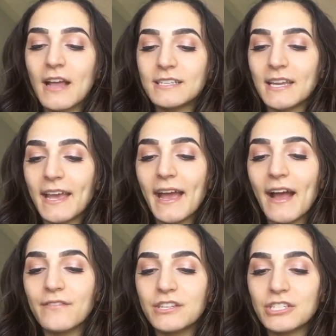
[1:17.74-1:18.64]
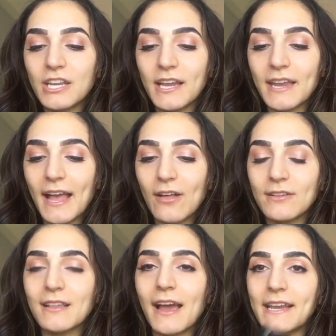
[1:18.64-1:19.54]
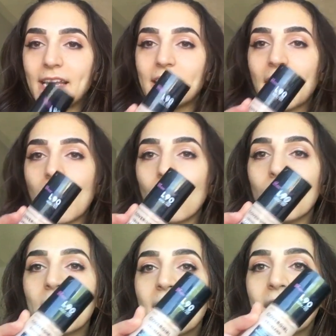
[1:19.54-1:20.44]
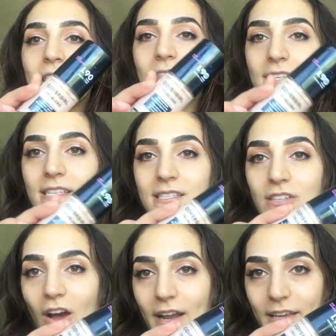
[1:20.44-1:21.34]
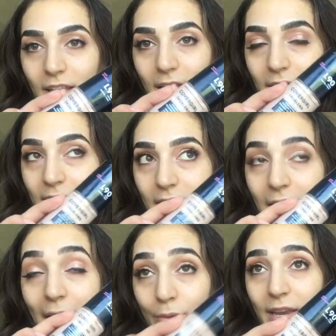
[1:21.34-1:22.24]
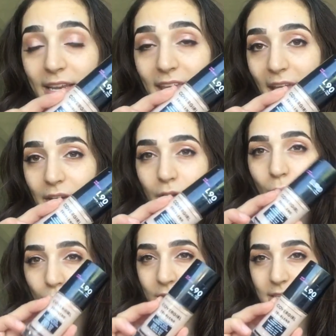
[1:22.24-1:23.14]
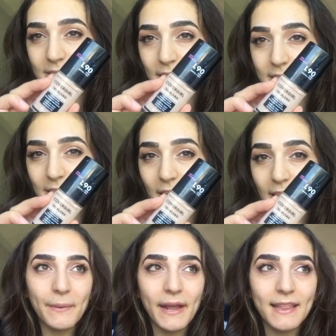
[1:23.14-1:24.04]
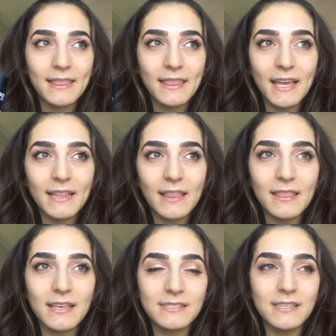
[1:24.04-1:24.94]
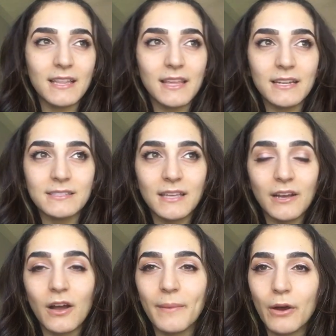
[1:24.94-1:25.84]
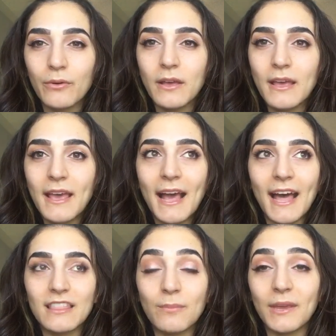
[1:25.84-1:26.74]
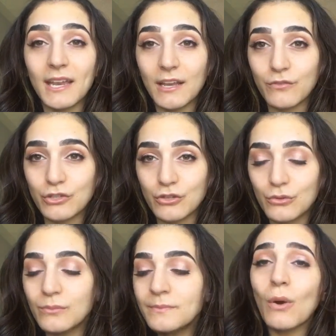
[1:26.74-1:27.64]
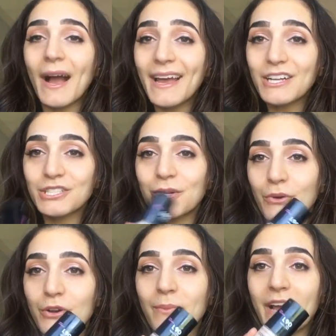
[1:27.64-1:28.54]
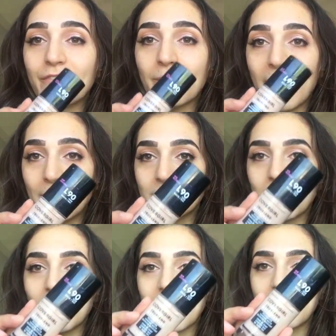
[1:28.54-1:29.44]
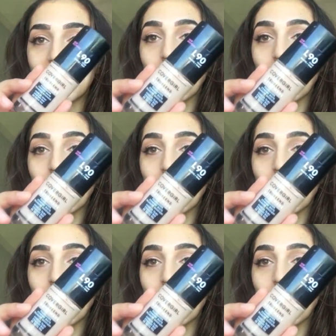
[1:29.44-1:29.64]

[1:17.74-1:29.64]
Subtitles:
Today I have the shade L90. Now, this is not out in Canada or in the States yet, but I think that they said that it's gonna come out at the beginning of June. So I actually ordered mine from Amazon. They